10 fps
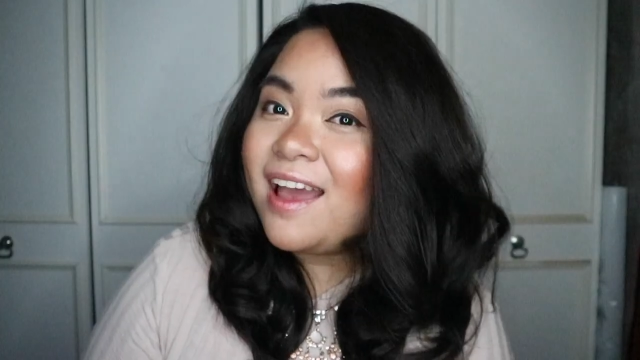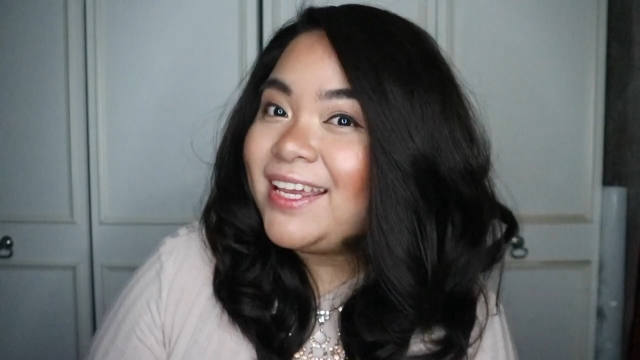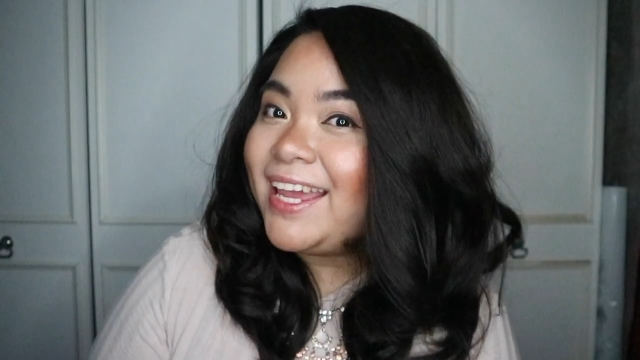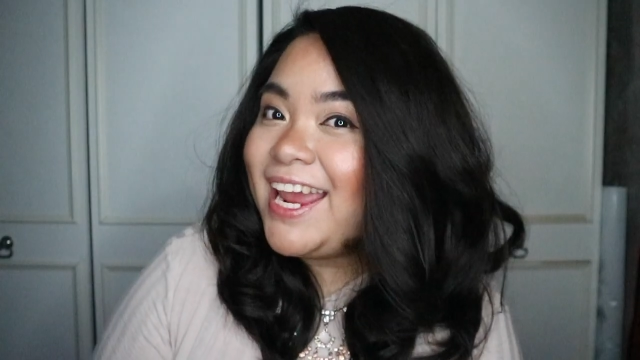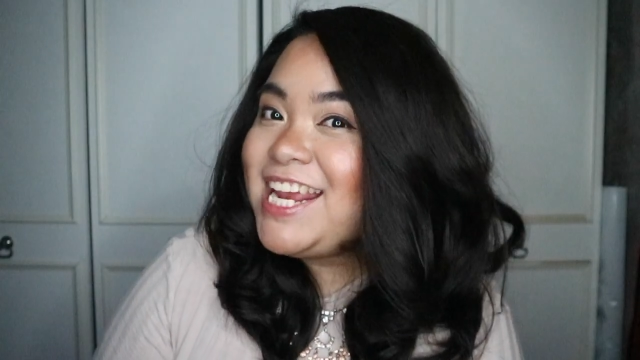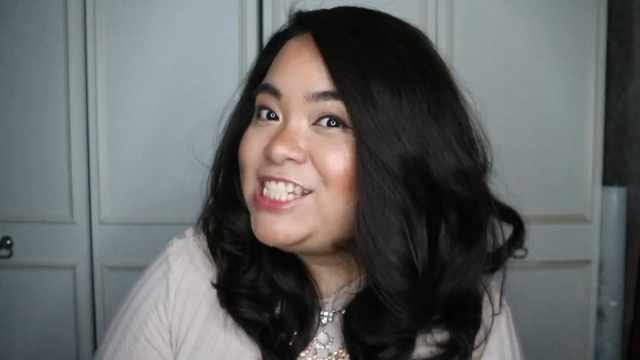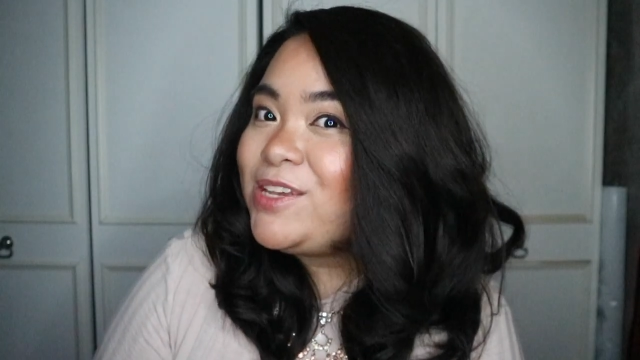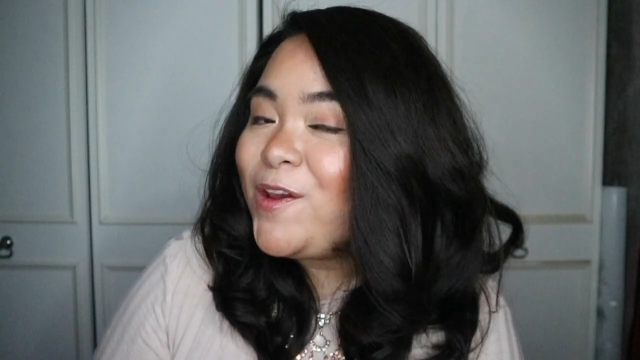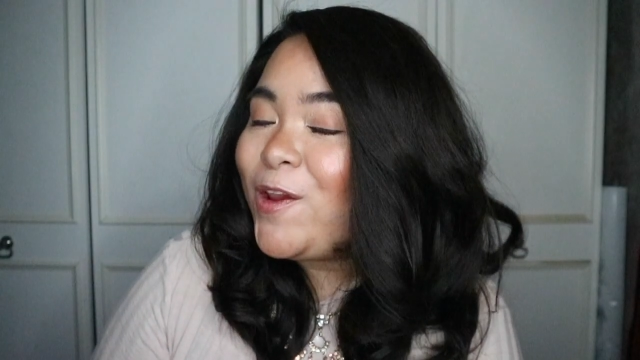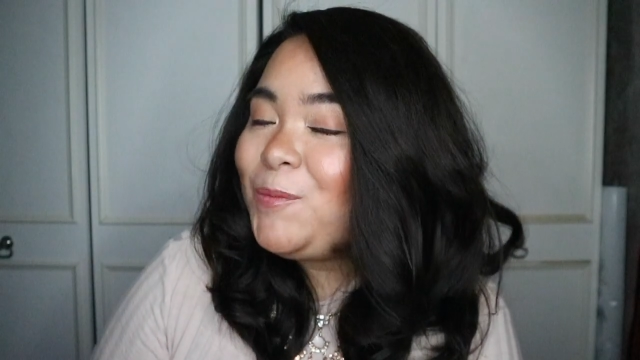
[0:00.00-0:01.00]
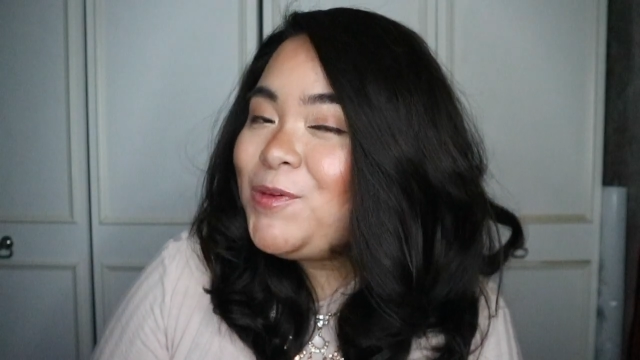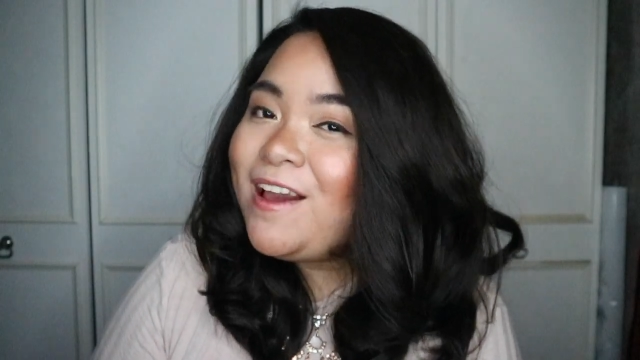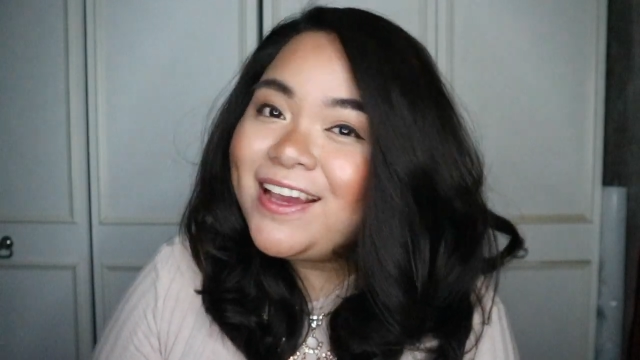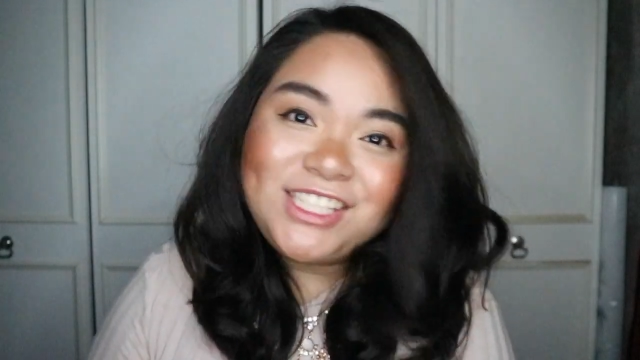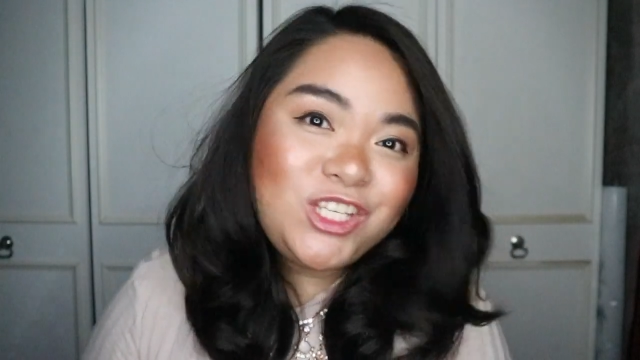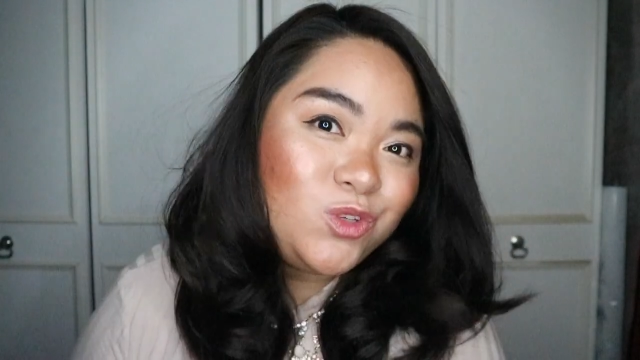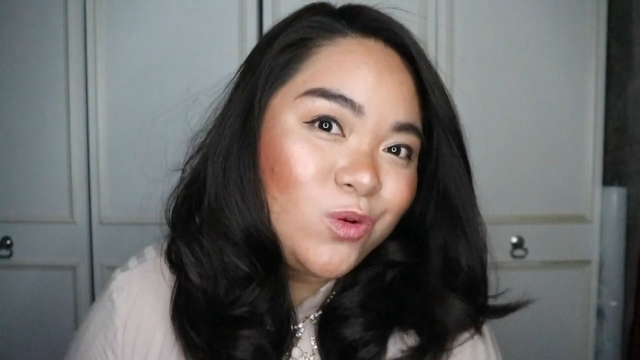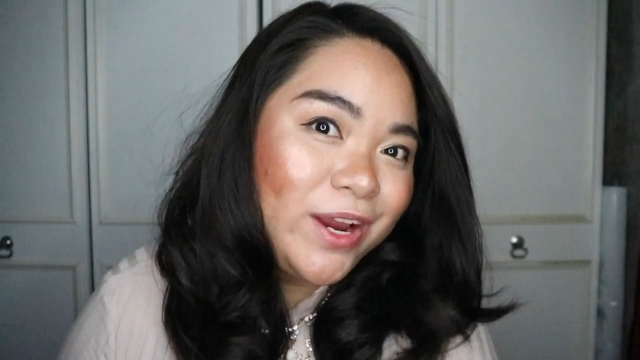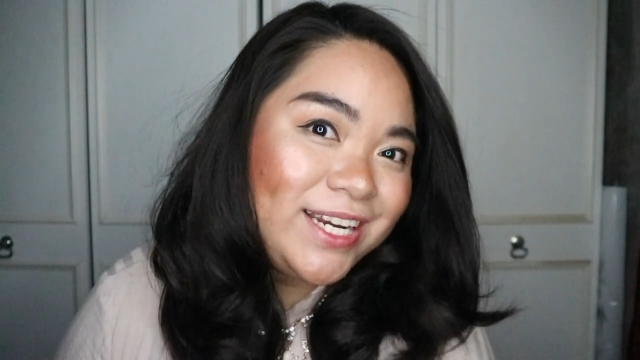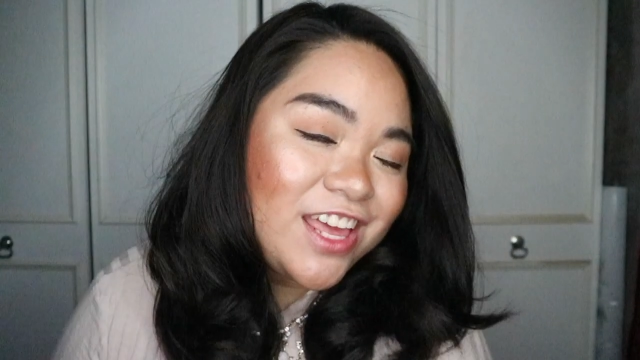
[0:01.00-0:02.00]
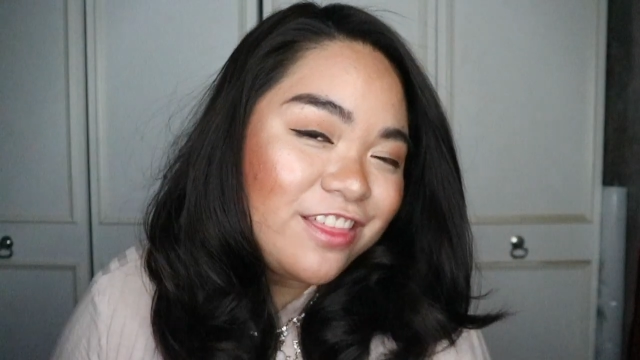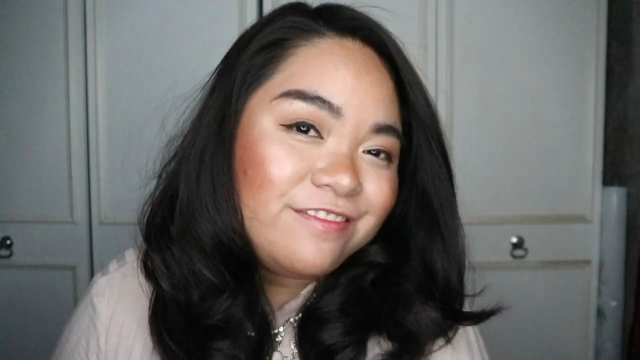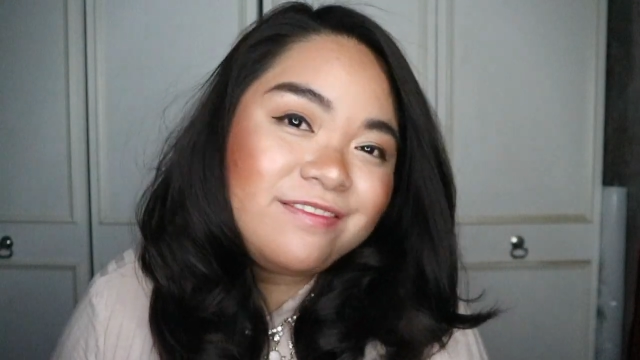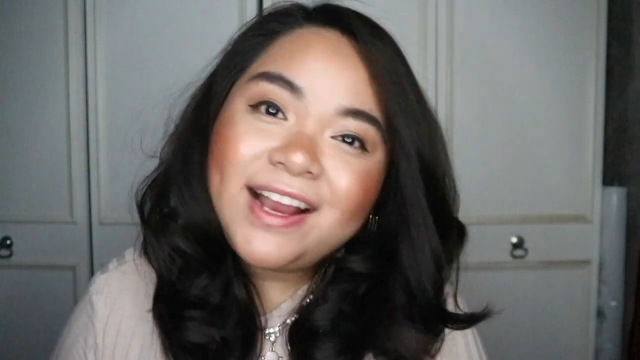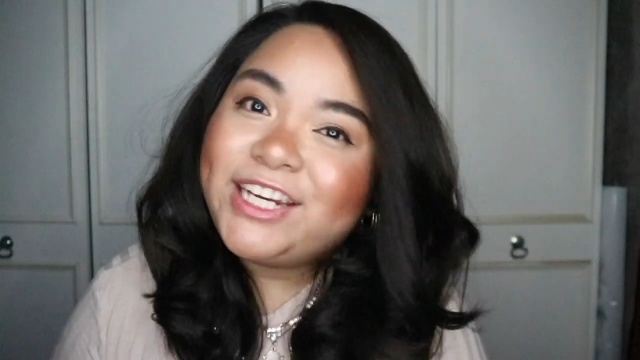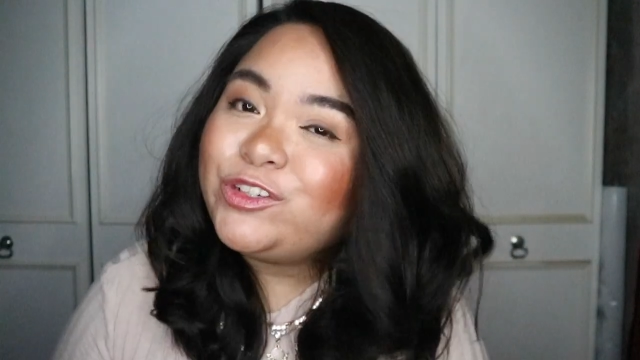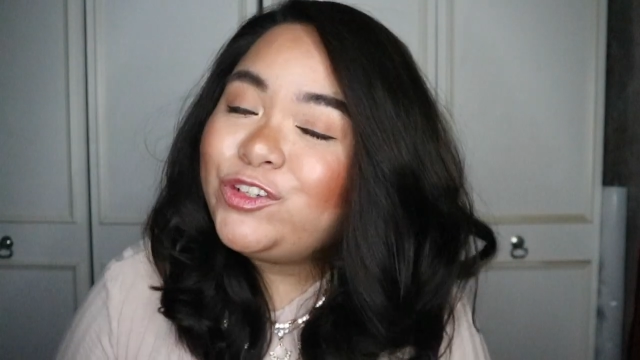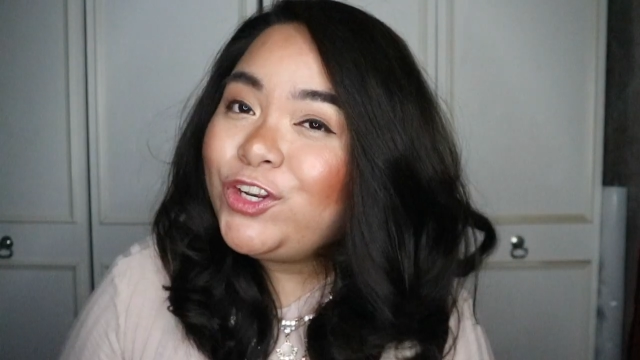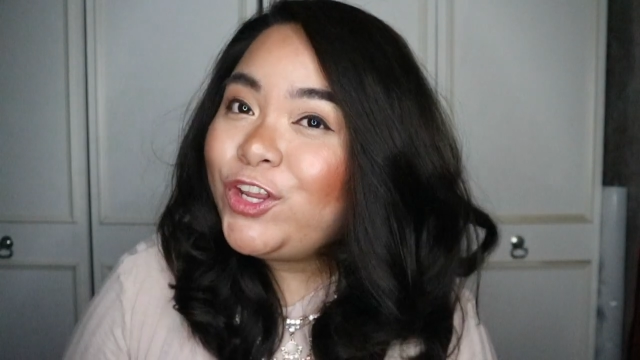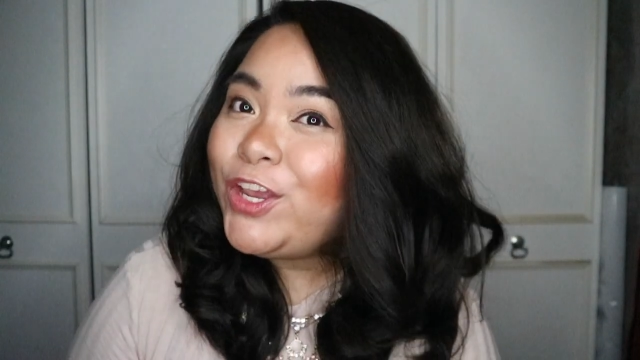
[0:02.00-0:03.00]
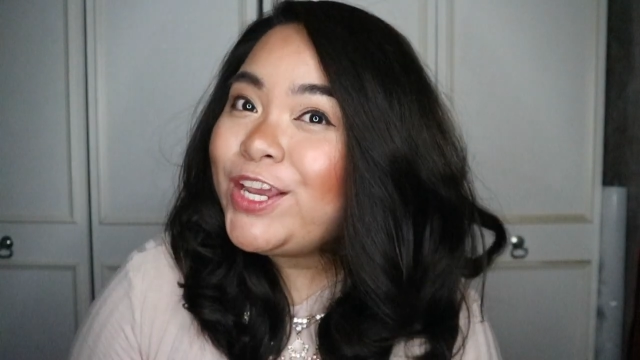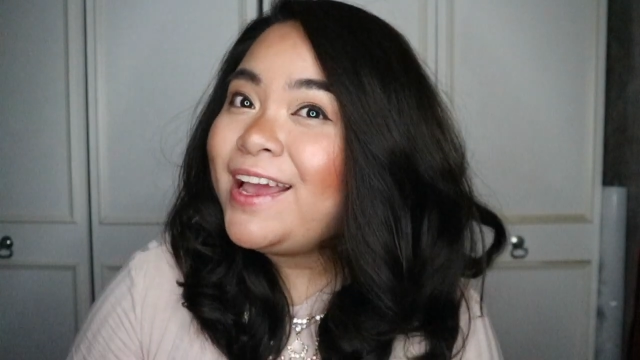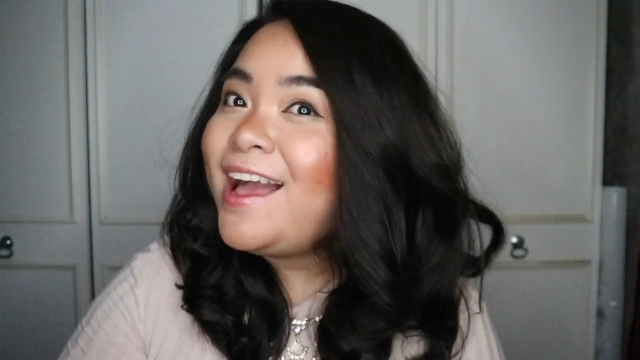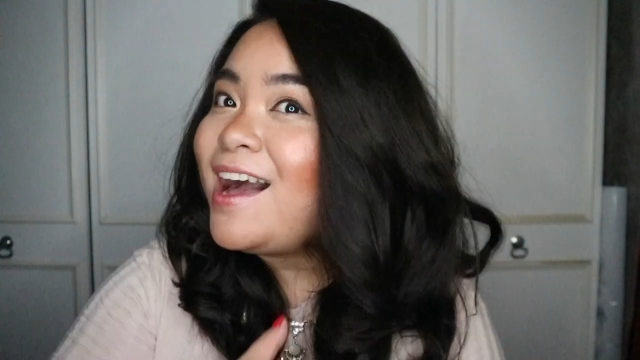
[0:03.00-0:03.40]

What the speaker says: Okay, so I hope you guys enjoyed the final look.